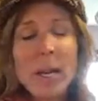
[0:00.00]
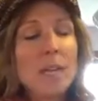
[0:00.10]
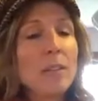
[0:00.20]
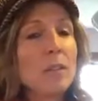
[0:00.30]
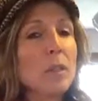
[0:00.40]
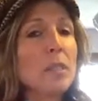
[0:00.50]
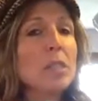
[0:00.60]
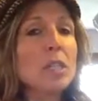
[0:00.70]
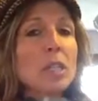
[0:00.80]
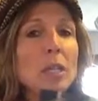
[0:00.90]
And if you're
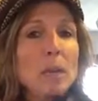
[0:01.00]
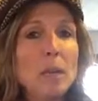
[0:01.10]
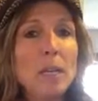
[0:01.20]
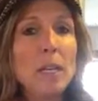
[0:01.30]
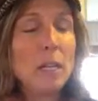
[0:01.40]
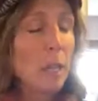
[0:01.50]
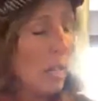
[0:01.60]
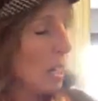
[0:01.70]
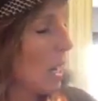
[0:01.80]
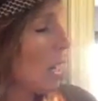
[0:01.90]
into creepy,
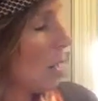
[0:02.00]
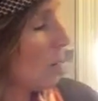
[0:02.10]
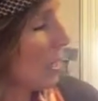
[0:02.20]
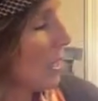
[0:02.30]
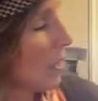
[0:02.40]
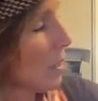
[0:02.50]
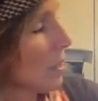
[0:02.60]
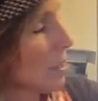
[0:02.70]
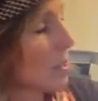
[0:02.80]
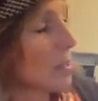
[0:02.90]
here
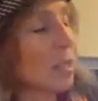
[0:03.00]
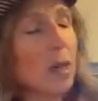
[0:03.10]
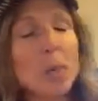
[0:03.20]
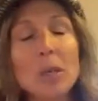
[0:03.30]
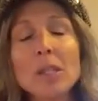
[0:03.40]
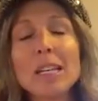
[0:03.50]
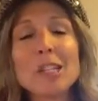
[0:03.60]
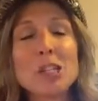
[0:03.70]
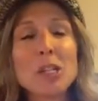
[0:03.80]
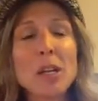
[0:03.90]
is a book called
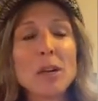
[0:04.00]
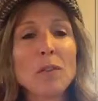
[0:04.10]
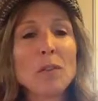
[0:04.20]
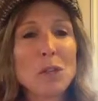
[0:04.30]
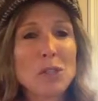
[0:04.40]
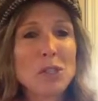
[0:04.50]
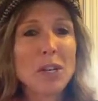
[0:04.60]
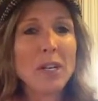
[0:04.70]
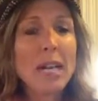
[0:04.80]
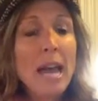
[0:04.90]
Legend of Ghost
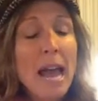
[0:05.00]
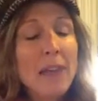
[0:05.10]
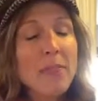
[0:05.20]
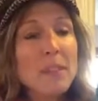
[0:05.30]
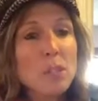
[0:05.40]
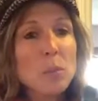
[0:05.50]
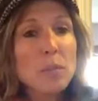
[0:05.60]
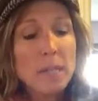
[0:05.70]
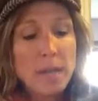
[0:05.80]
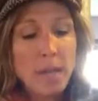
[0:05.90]
Dog, and this
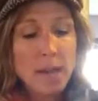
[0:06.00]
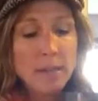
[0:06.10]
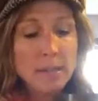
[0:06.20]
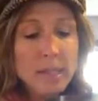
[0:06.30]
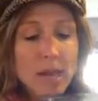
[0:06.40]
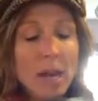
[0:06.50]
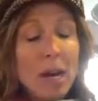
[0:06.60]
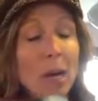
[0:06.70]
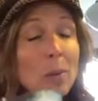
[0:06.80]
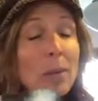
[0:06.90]
one has
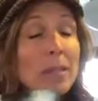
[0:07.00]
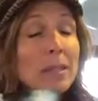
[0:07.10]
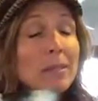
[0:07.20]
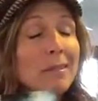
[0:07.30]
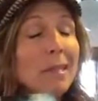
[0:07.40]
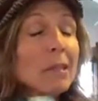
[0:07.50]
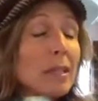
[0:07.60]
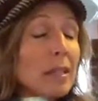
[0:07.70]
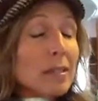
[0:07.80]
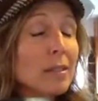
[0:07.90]

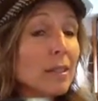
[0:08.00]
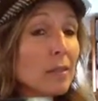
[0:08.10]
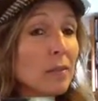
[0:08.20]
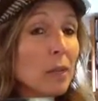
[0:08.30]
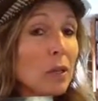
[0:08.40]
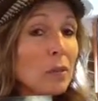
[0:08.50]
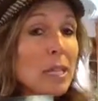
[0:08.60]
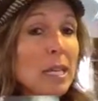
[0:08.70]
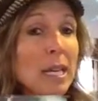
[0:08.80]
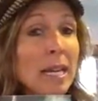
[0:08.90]
eeriness that involves
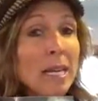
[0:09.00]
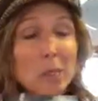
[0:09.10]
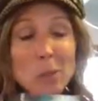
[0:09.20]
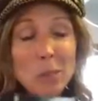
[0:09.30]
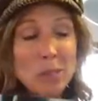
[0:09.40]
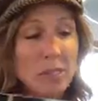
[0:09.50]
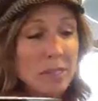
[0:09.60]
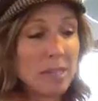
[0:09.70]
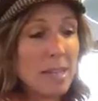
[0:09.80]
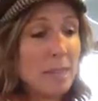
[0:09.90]
animals
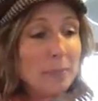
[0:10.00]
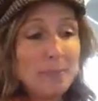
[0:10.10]
instead.